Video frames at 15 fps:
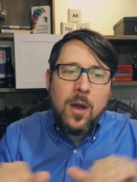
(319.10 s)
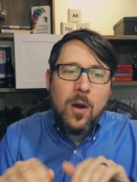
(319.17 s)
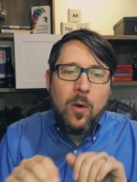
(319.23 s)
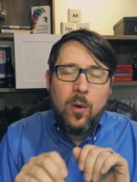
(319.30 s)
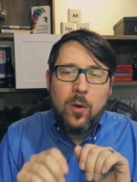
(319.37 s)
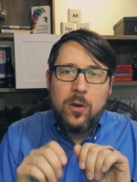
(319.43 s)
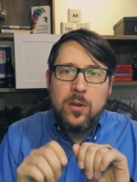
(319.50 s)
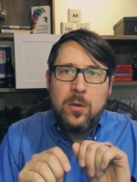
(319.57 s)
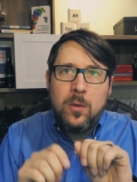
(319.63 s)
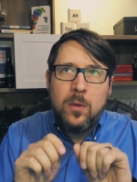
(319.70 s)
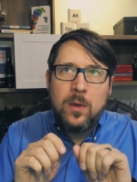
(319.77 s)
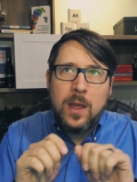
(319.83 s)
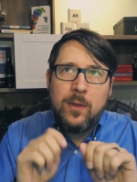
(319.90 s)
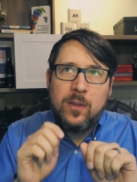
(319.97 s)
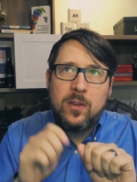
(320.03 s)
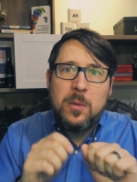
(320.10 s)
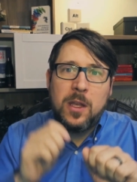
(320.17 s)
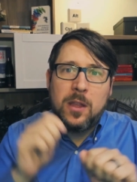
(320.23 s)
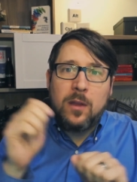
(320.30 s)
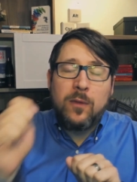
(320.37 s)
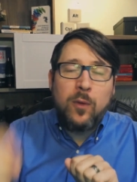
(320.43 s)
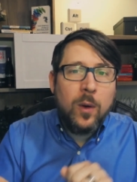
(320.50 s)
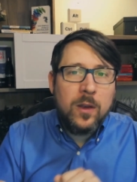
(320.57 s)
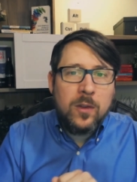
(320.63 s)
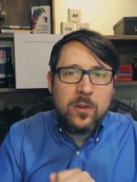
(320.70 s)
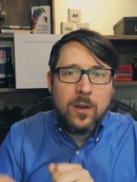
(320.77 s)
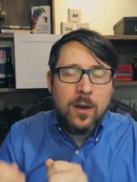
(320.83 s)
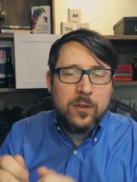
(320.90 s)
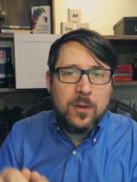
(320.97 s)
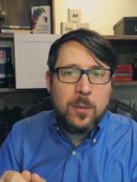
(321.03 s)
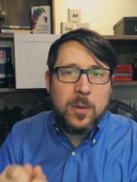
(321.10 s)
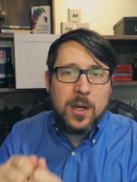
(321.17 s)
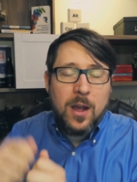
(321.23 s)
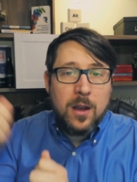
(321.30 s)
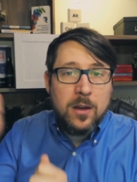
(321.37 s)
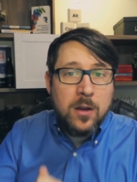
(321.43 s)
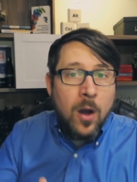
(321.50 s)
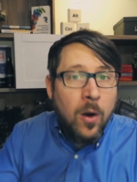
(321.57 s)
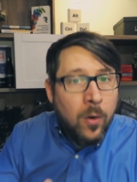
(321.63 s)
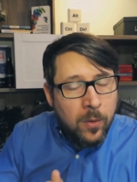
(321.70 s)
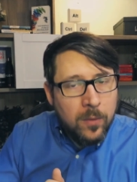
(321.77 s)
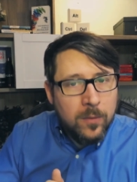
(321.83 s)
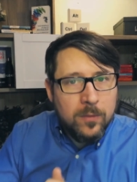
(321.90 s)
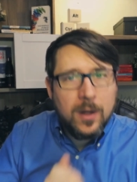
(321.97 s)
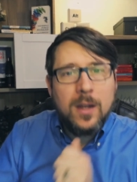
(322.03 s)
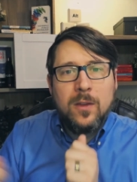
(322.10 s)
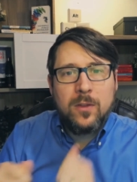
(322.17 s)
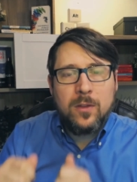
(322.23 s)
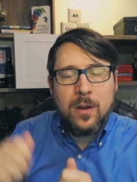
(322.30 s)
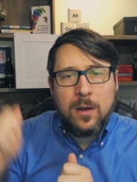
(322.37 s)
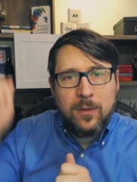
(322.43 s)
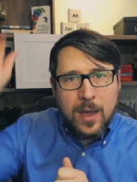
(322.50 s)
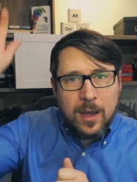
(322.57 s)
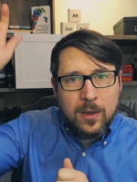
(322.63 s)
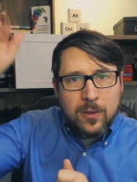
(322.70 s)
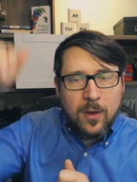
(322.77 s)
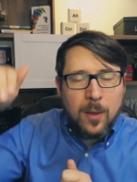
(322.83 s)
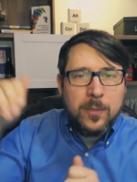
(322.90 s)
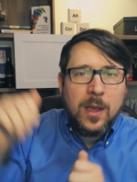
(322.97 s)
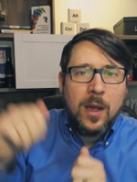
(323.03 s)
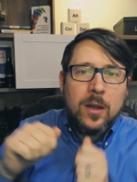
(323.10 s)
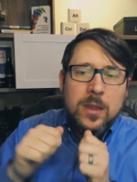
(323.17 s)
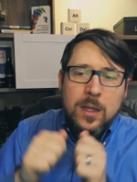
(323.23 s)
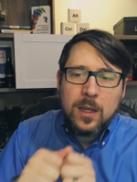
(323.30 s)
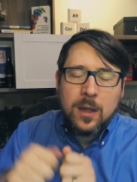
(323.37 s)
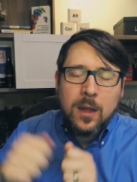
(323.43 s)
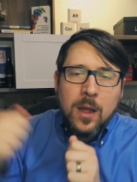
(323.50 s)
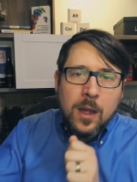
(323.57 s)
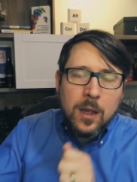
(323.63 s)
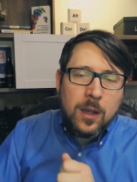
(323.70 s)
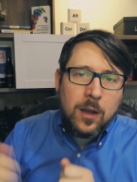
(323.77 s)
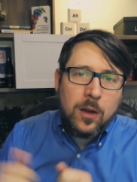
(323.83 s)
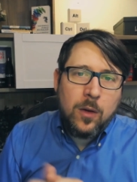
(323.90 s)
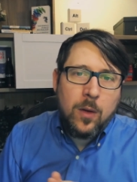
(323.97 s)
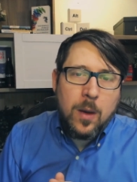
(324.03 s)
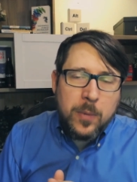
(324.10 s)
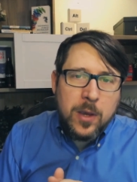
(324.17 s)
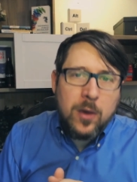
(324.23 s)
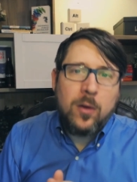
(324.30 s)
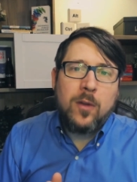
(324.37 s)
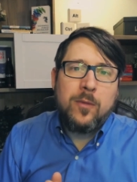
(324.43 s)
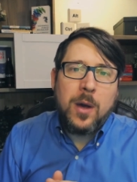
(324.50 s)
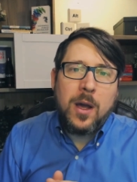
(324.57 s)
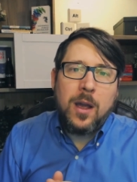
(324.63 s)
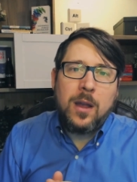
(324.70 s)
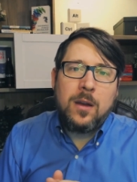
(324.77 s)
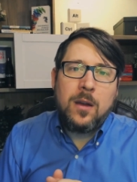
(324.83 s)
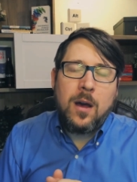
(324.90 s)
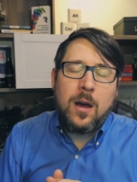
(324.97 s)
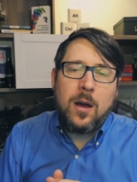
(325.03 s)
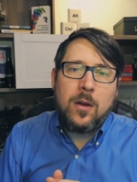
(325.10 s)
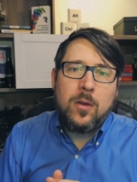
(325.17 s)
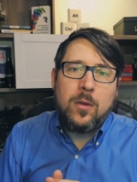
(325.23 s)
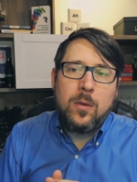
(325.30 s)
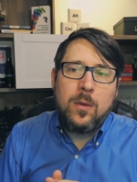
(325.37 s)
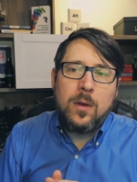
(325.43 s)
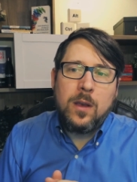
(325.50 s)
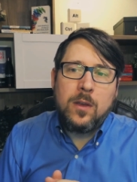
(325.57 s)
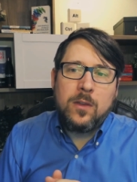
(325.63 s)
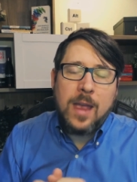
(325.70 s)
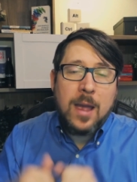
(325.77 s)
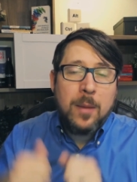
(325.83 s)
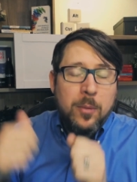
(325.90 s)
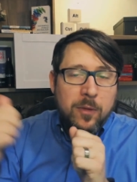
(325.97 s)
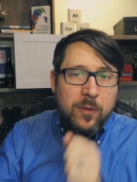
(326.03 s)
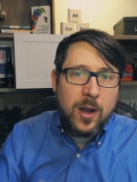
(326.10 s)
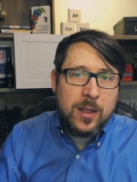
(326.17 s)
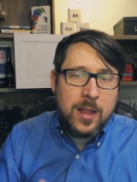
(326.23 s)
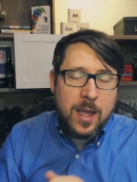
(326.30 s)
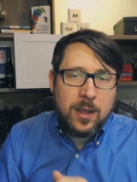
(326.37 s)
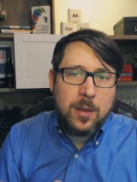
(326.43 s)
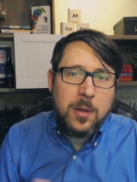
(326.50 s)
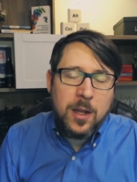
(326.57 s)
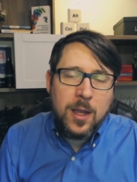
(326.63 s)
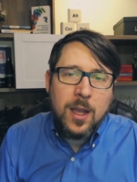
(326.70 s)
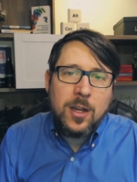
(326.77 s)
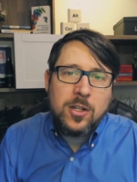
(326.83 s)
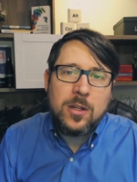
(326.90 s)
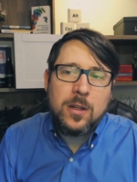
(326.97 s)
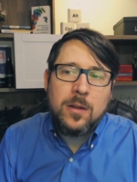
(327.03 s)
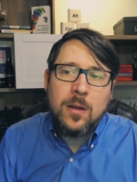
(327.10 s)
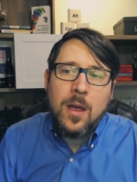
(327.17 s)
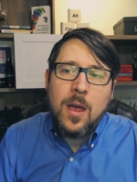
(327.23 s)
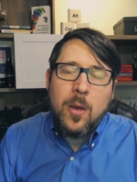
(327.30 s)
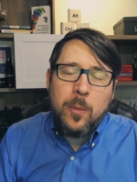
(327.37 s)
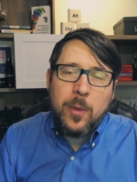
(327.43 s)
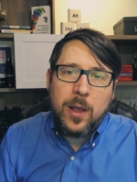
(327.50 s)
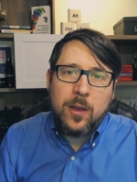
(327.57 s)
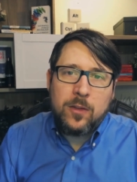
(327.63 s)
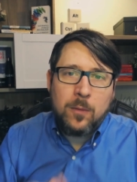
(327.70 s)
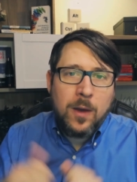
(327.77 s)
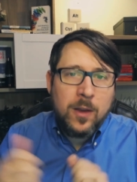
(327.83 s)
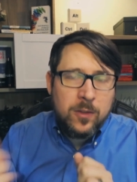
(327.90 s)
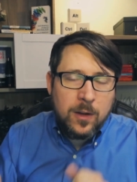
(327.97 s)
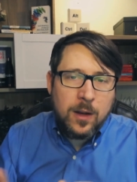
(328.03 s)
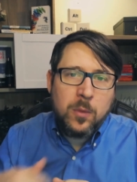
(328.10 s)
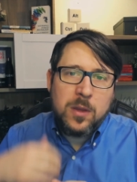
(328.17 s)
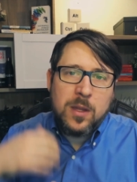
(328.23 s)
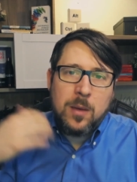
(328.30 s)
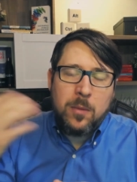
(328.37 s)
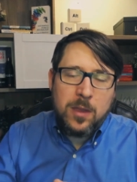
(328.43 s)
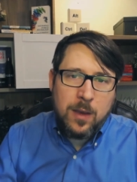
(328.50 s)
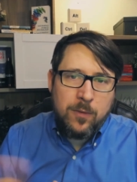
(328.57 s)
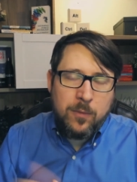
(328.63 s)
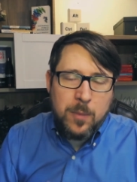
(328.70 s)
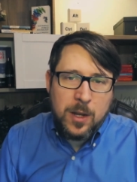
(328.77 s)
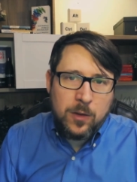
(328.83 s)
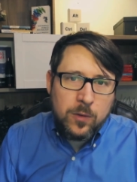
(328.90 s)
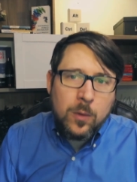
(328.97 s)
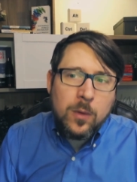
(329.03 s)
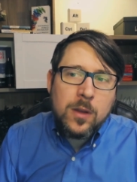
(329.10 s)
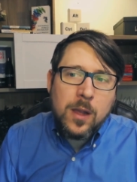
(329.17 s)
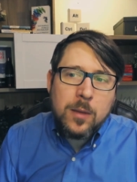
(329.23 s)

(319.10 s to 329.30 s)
or you give it to me in the voice of somebody i know right instead of that top down thing you know a peer of mine uh, who is amplifying that communication because it resonated with them and they've made a storyline